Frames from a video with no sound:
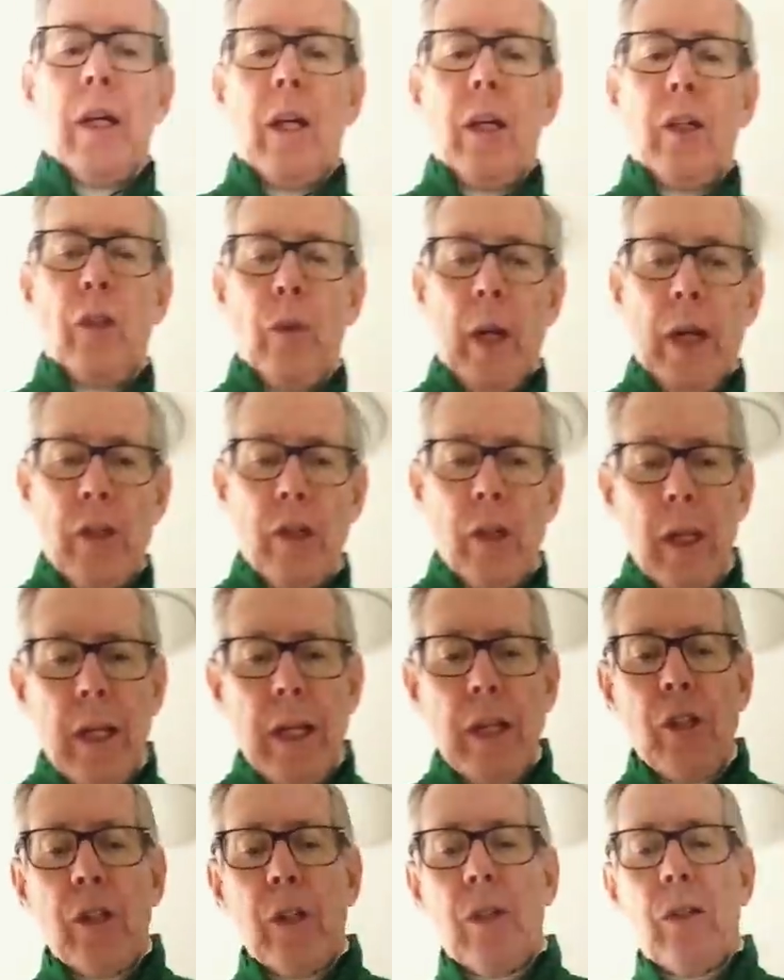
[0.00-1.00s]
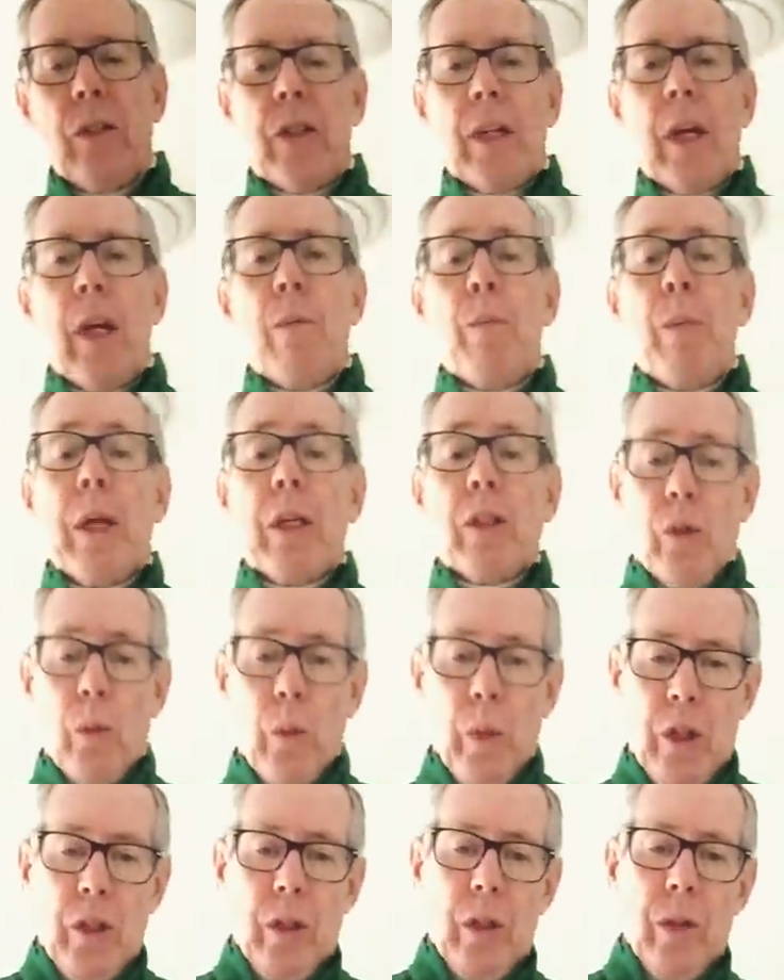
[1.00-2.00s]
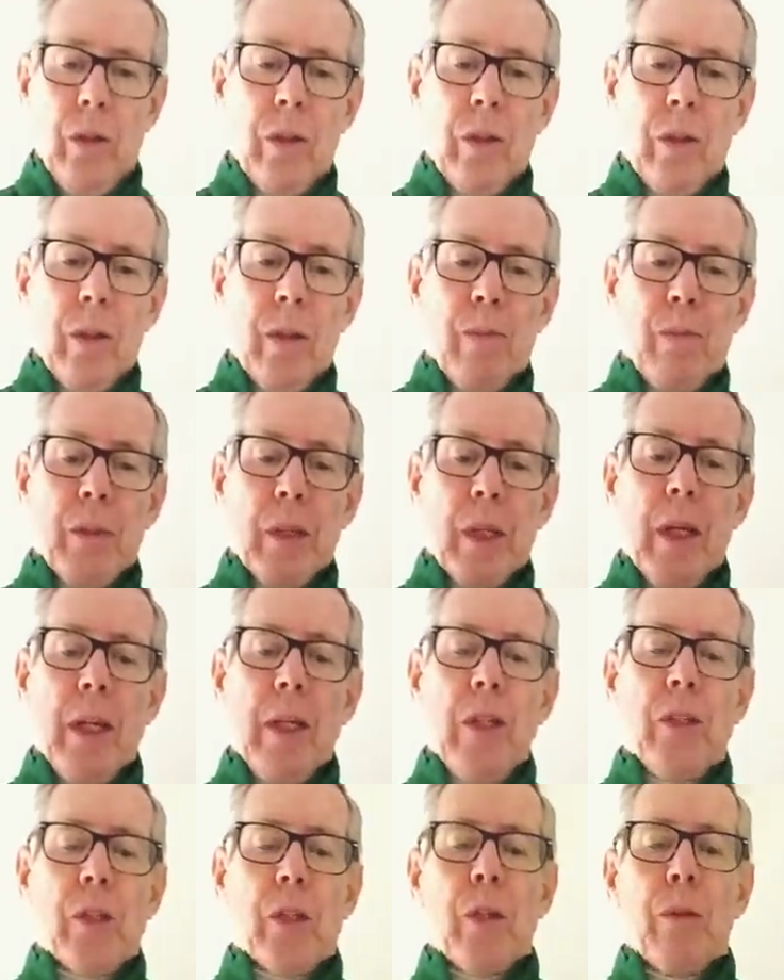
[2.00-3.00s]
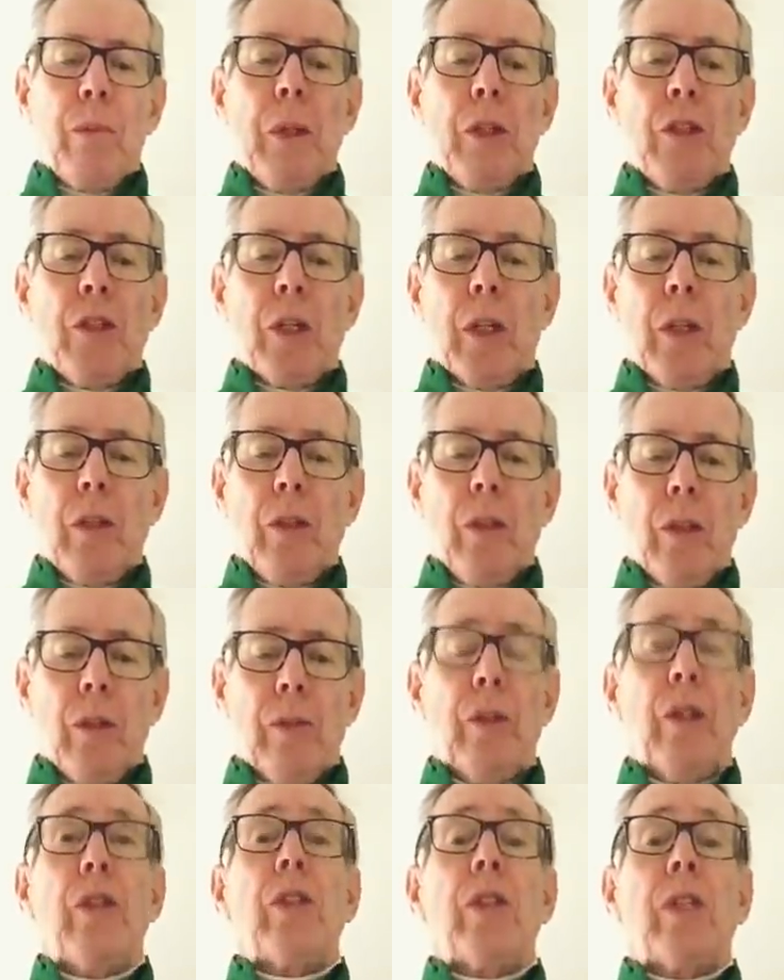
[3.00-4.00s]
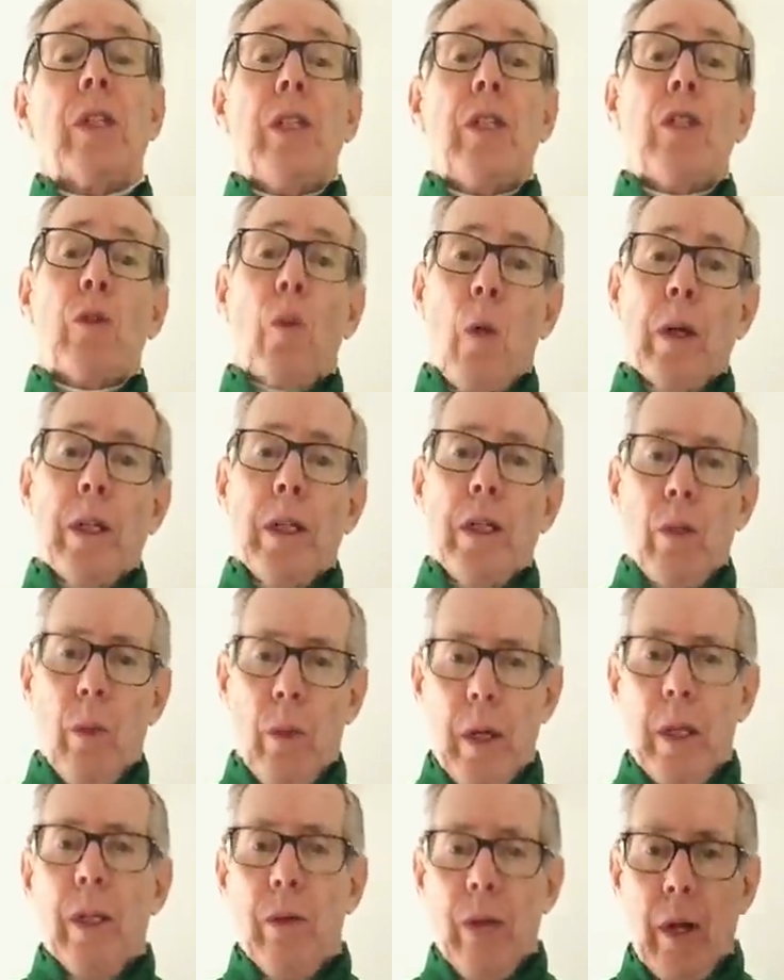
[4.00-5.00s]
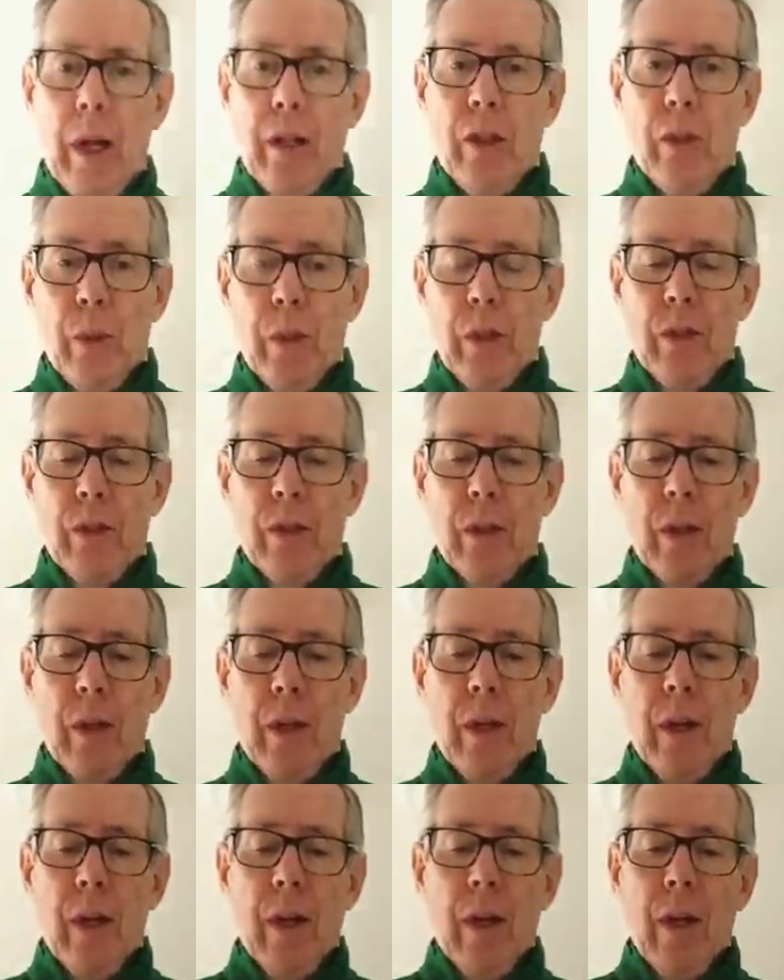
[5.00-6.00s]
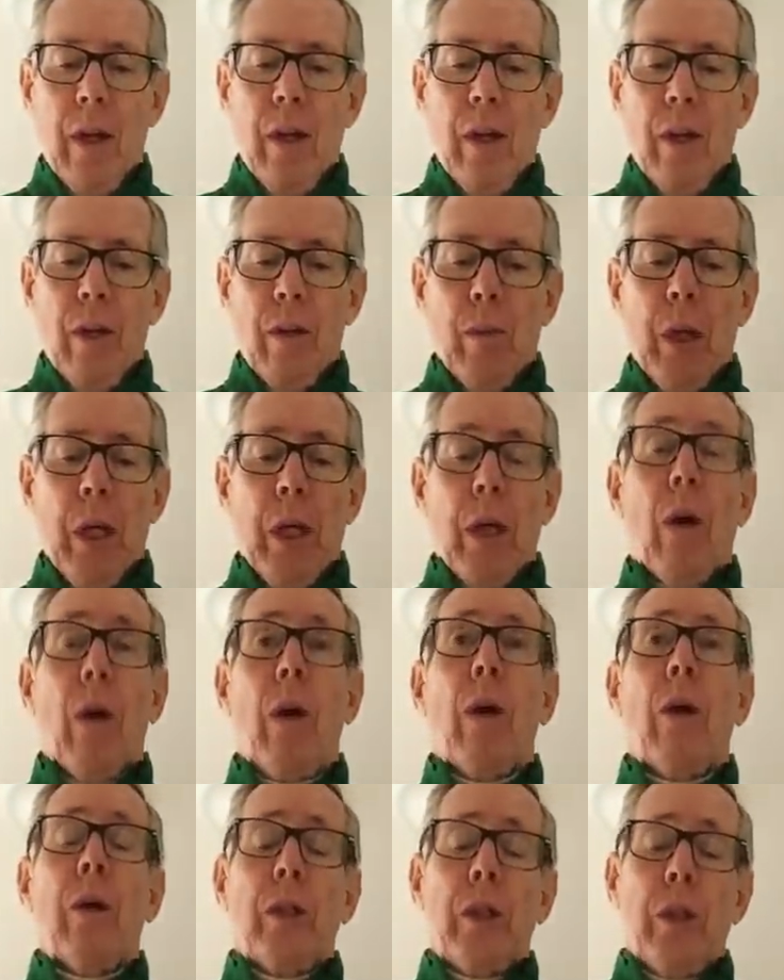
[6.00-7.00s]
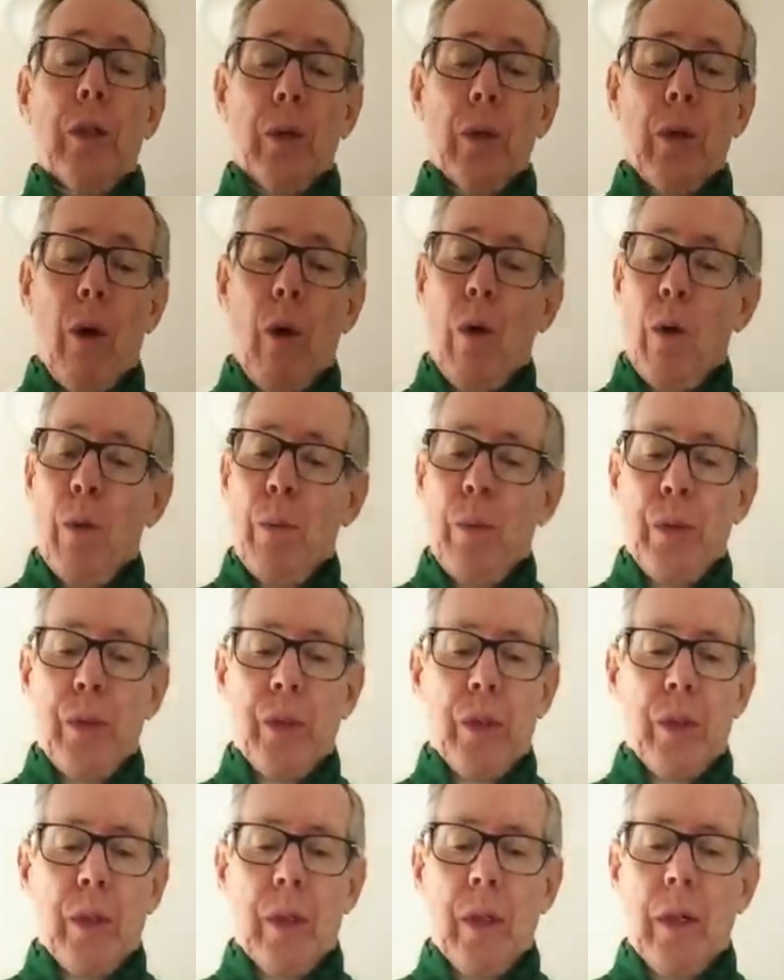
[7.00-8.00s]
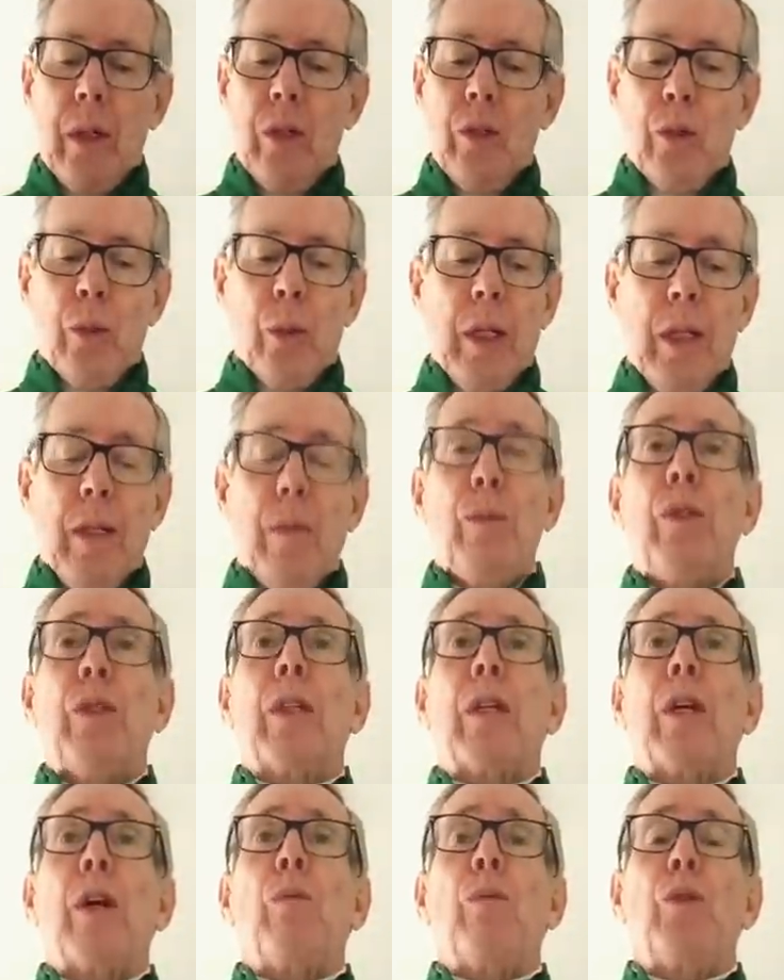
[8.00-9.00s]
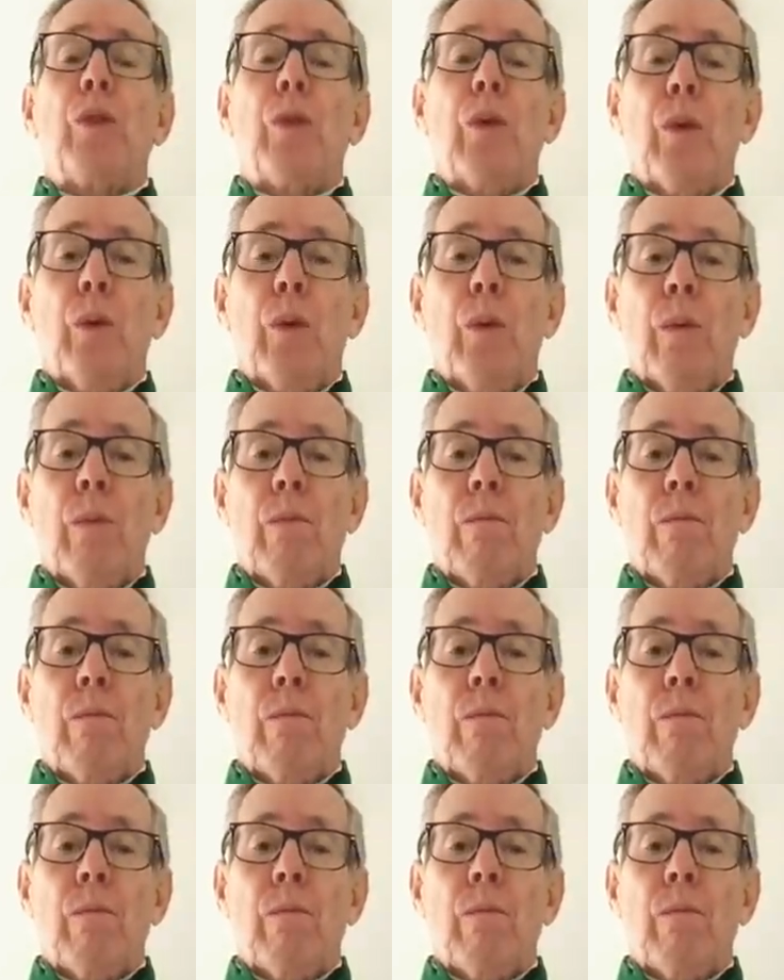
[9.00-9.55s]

Congratulations and best wishes, Eastern Michigan University 2020 graduates. May all your hopes and dreams come true.